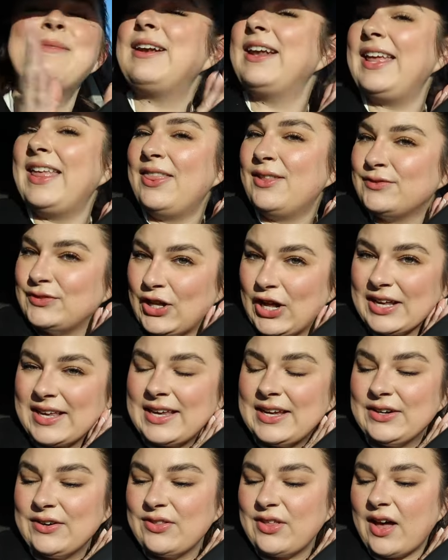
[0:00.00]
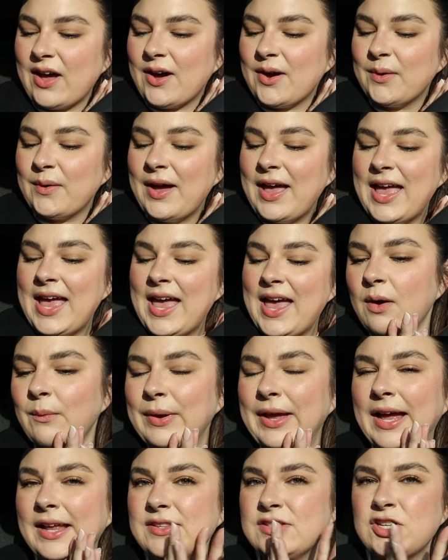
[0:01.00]
gonna end the vlog here though.
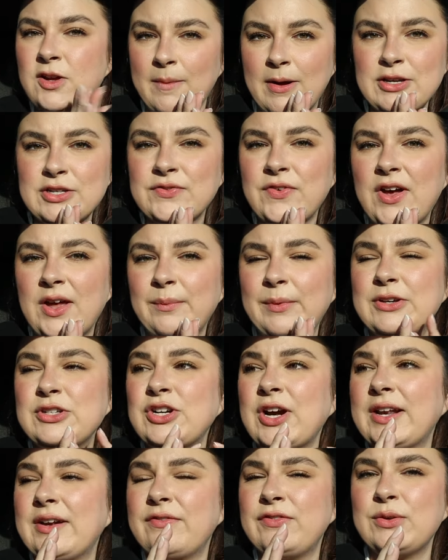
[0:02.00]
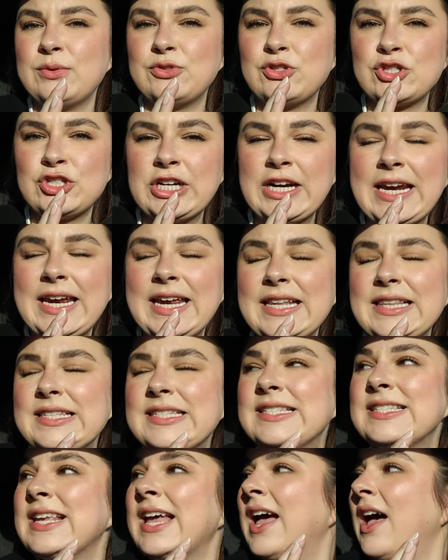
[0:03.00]
We had so much fun. We tried a few
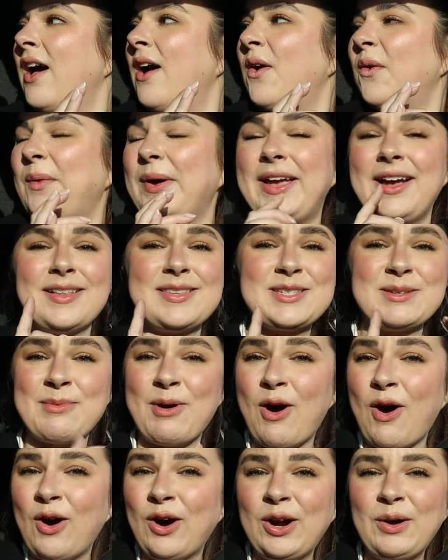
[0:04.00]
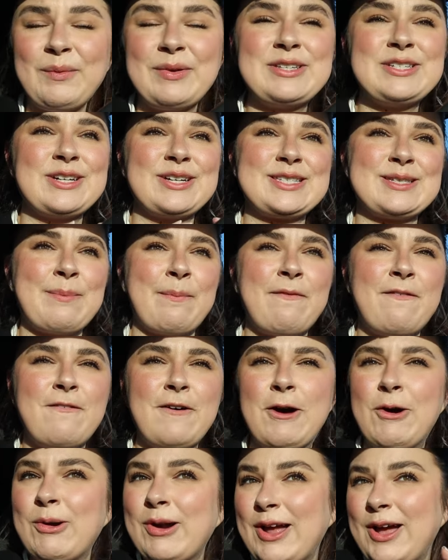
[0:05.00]
treats. We got some art. We took some
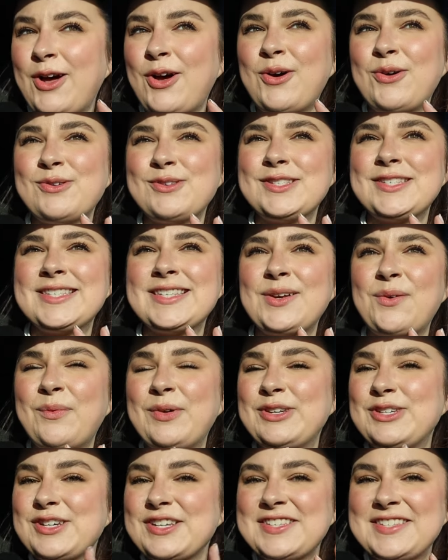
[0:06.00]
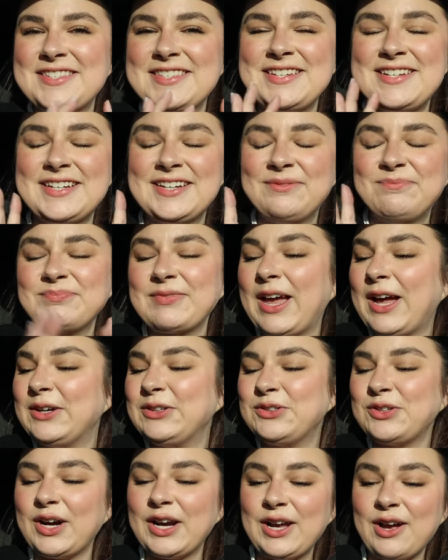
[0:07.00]
photos. We just had
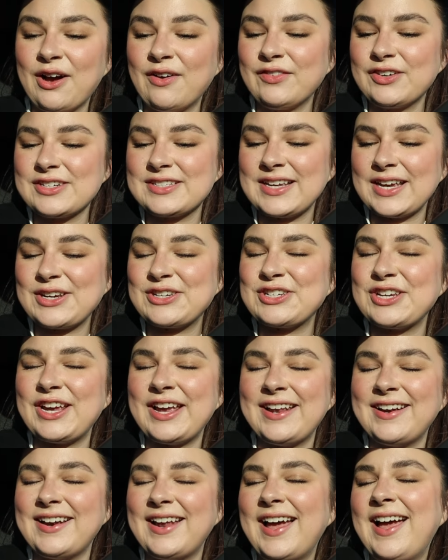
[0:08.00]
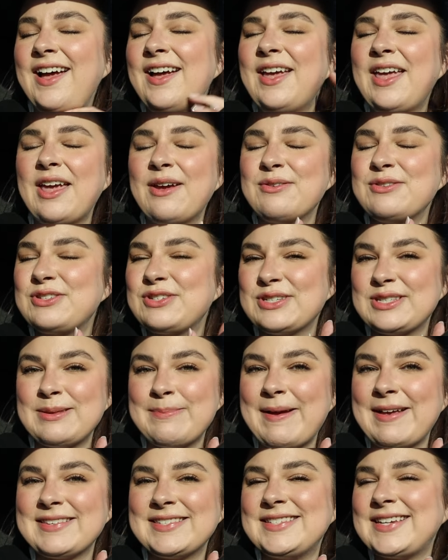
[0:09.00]
great conversation. It was just the
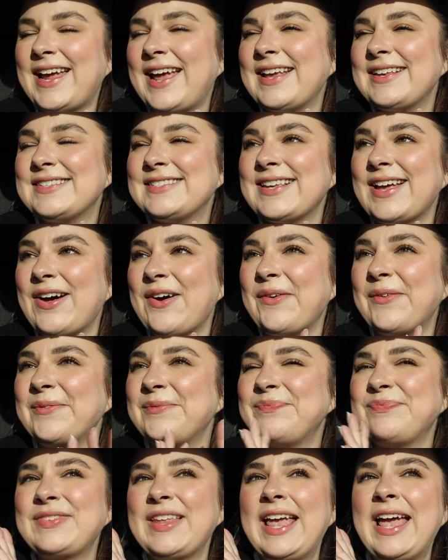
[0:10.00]
best day. So